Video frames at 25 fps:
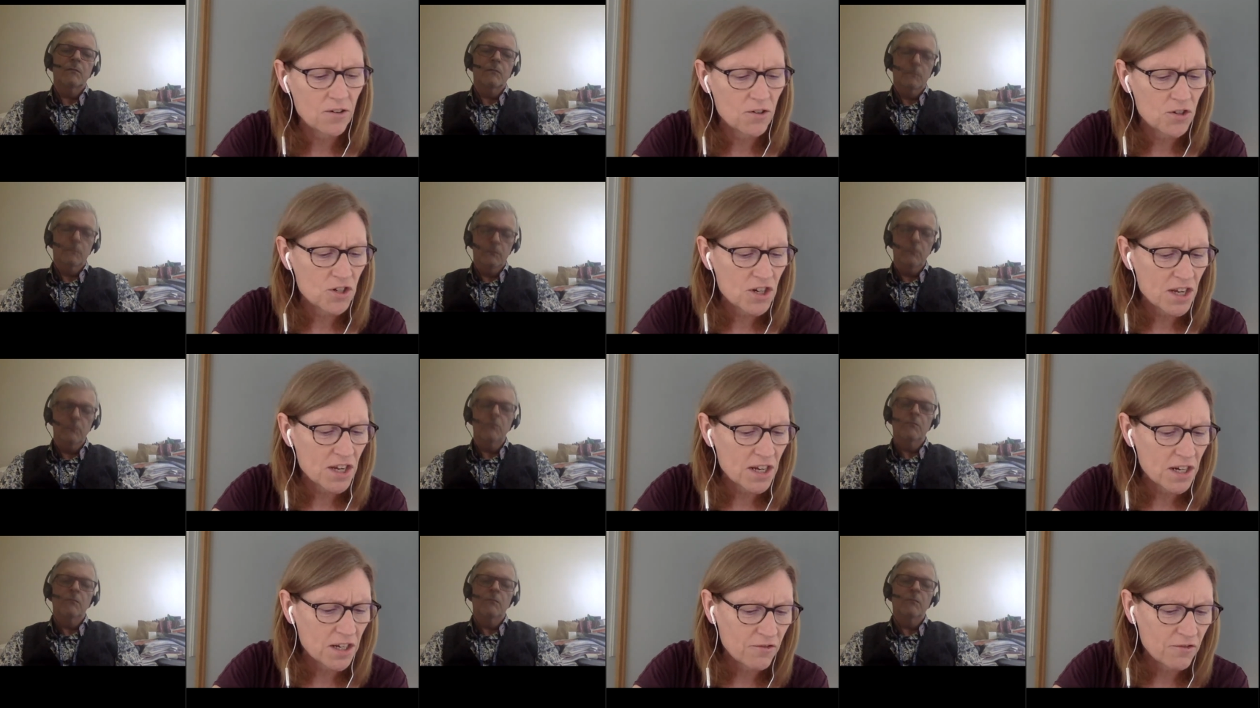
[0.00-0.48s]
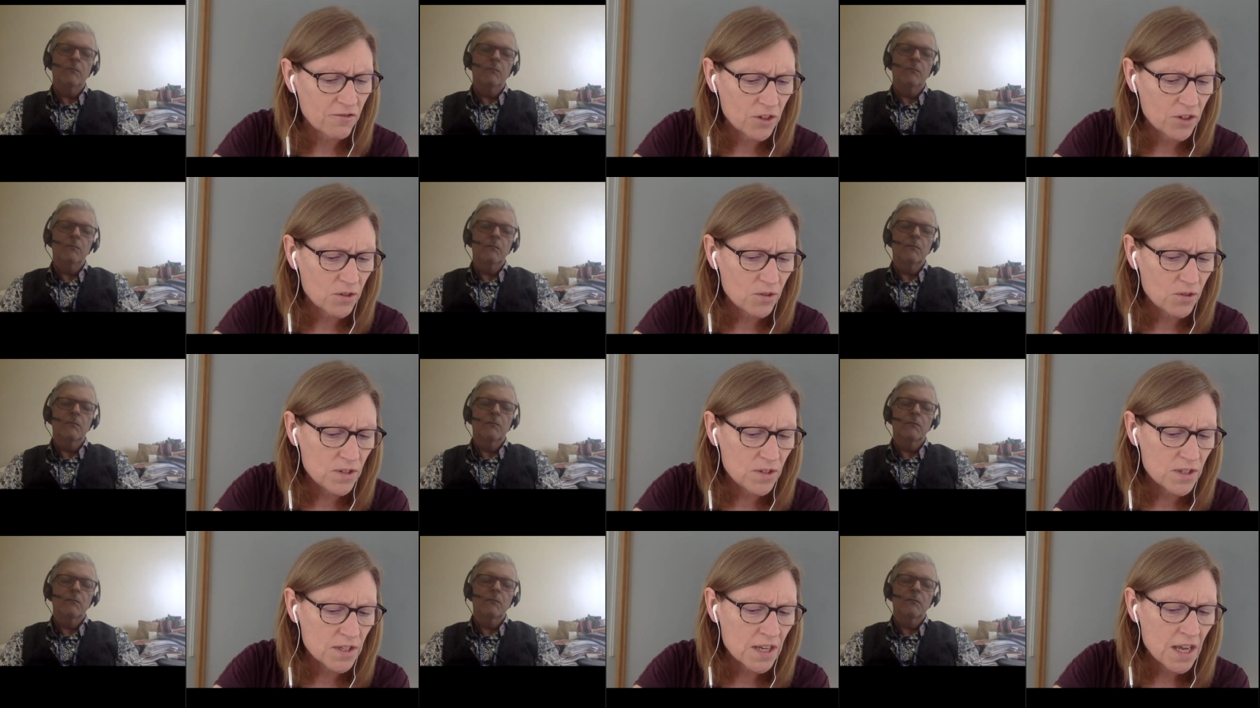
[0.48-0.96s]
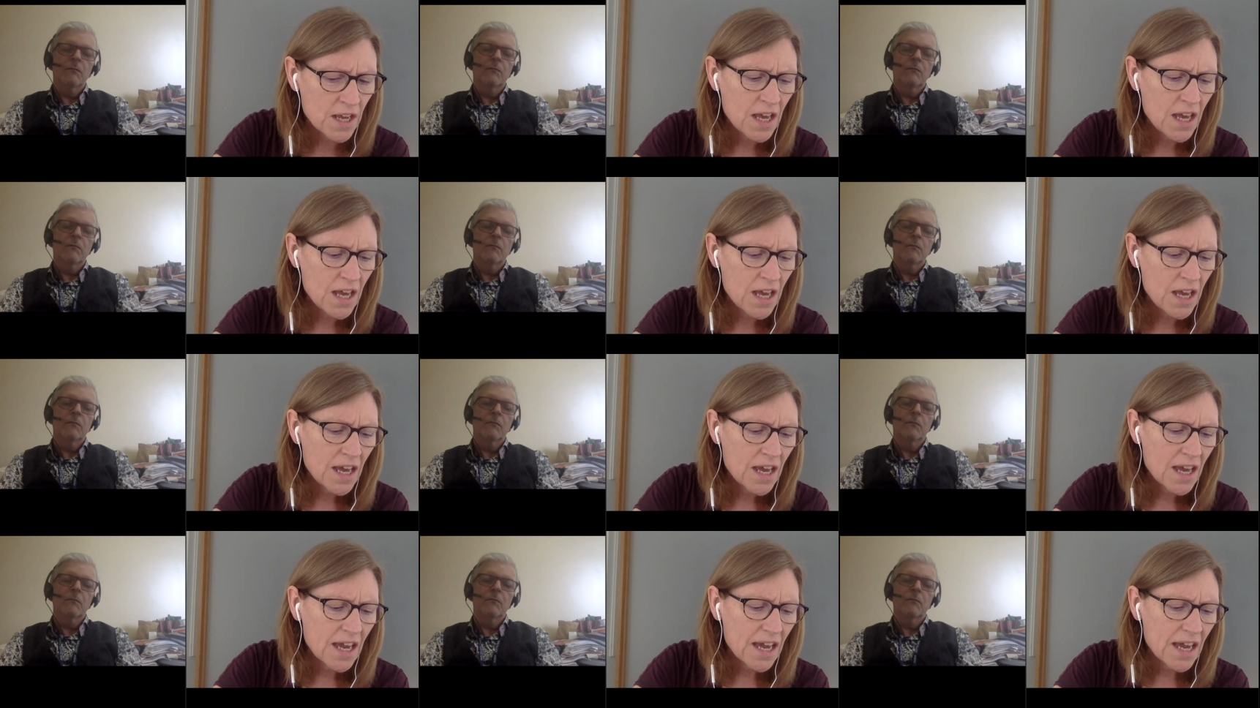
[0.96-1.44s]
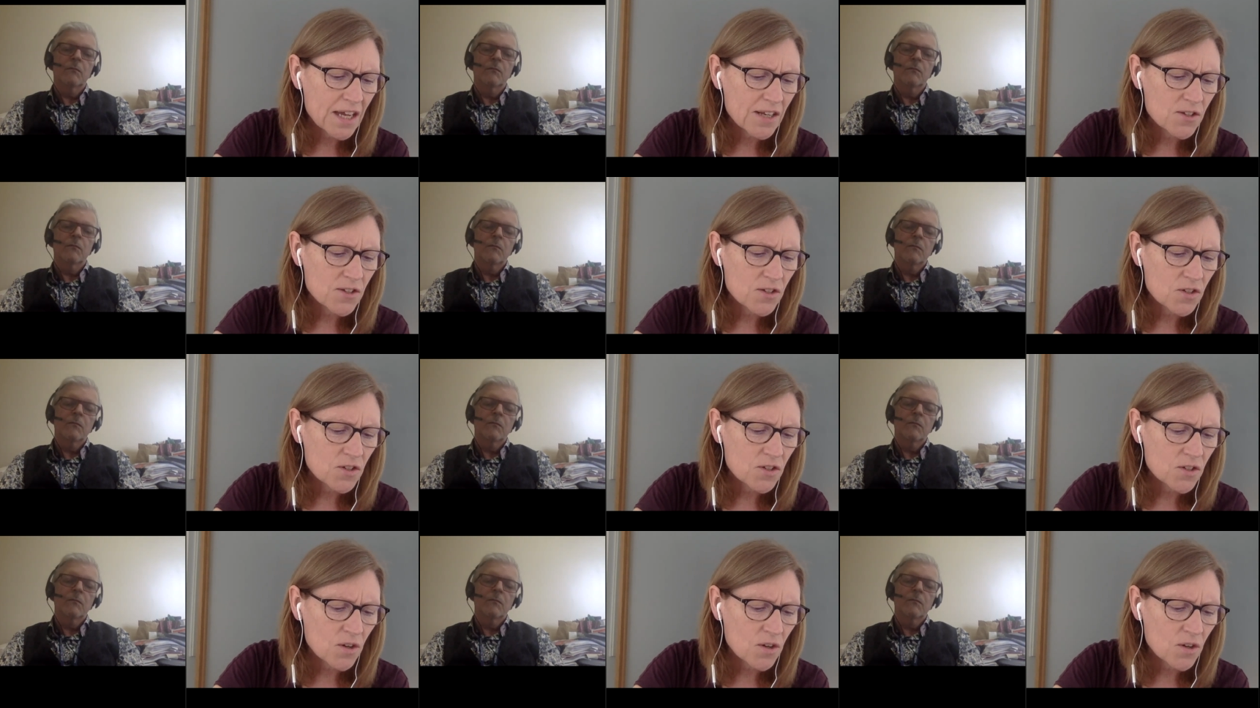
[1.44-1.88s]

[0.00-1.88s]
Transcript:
Speaker 1: allergenic foods, and